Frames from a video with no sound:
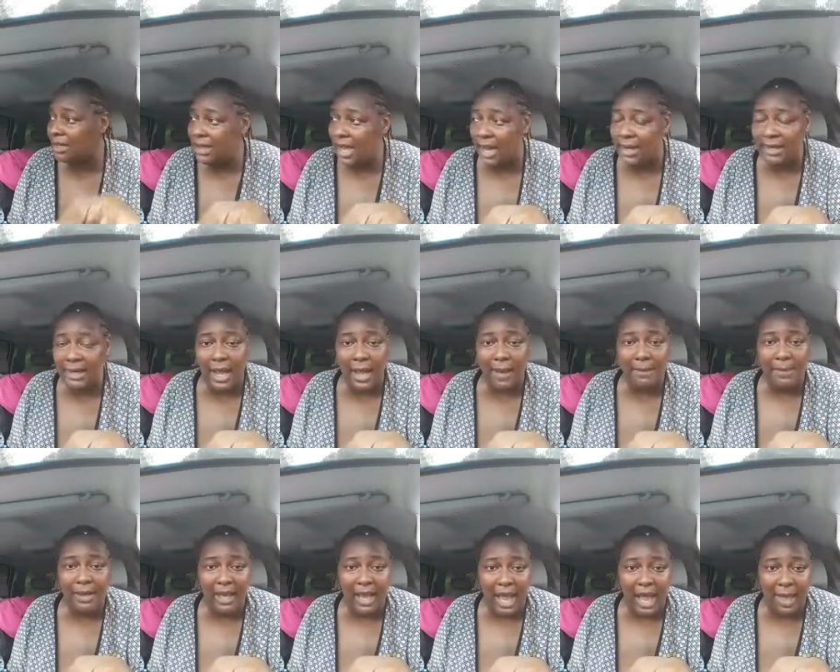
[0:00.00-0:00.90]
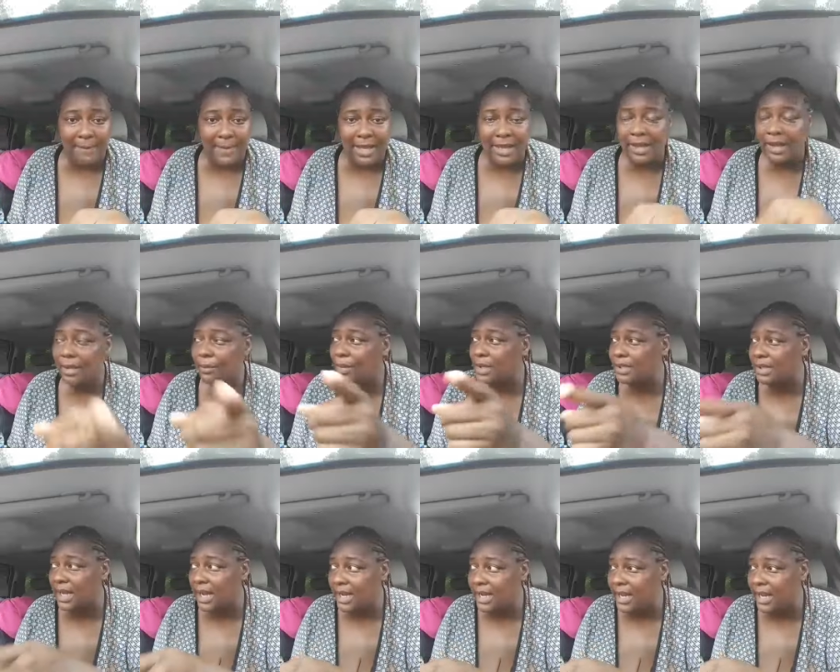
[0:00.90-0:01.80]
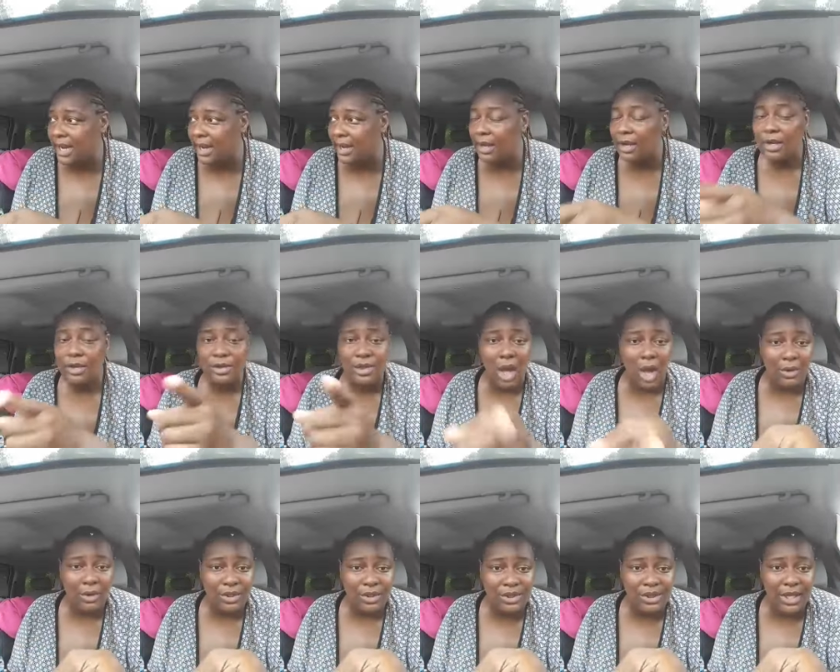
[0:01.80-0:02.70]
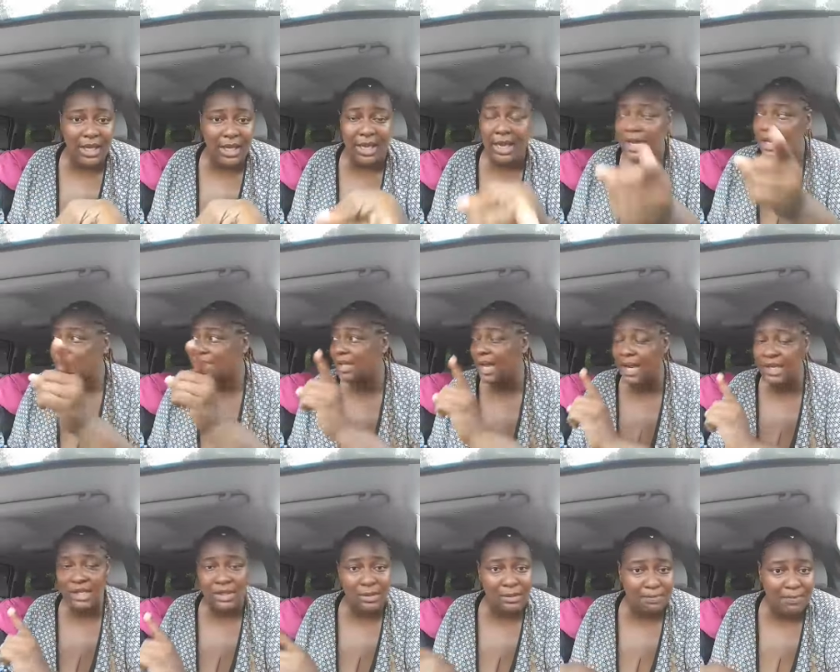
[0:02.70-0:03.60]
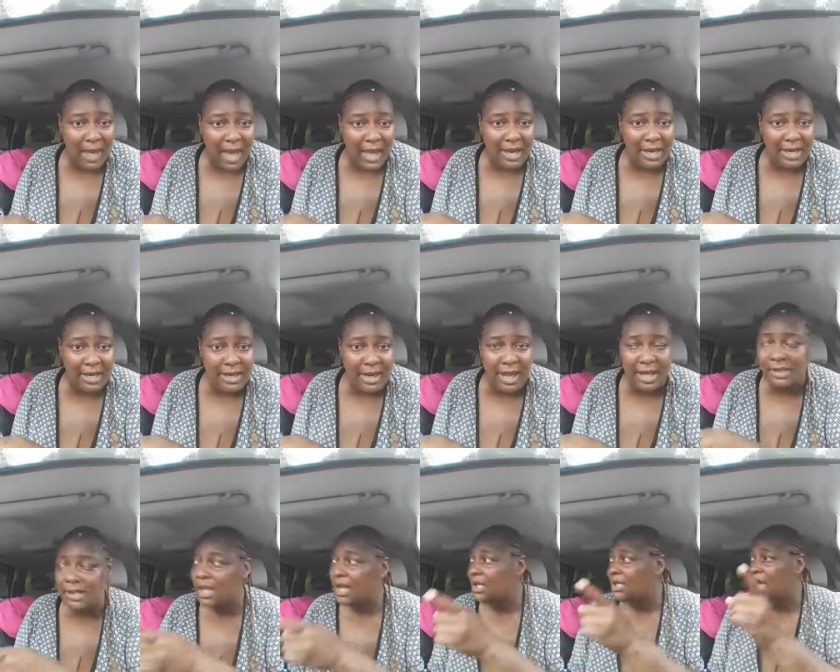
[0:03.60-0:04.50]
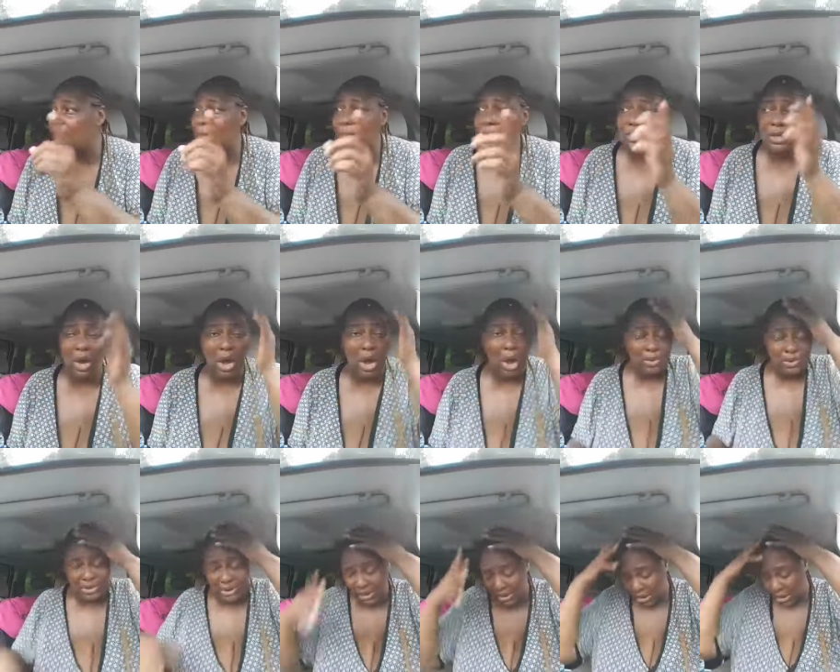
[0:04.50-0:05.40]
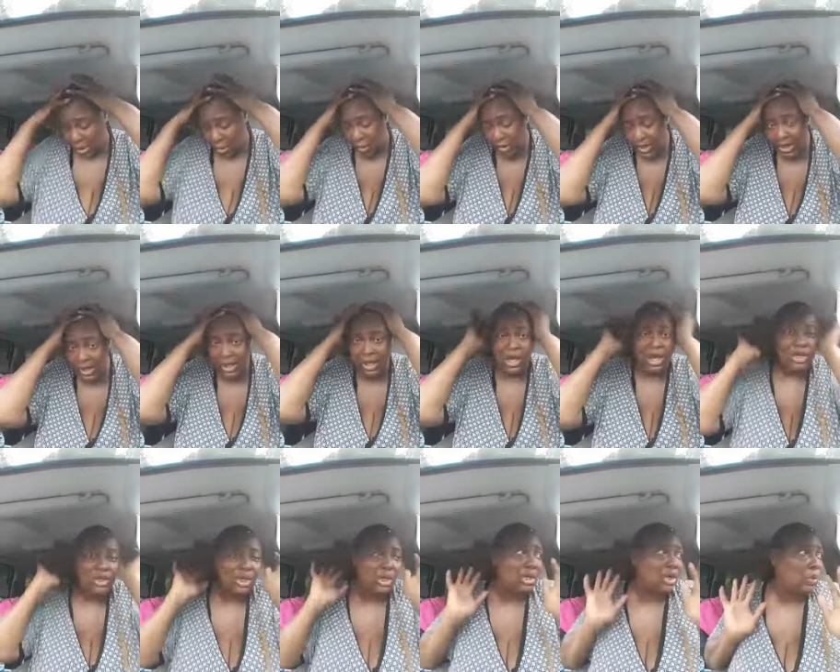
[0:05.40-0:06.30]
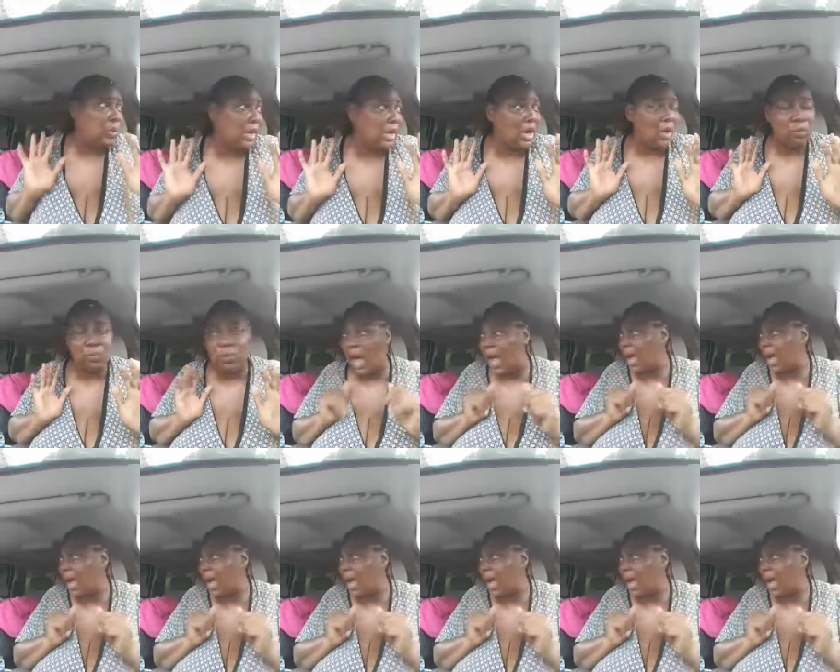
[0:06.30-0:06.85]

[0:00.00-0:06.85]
th that damn Cammy was in here talking shit, saying she was better than us. Thomas, oh she the queen, she the queen of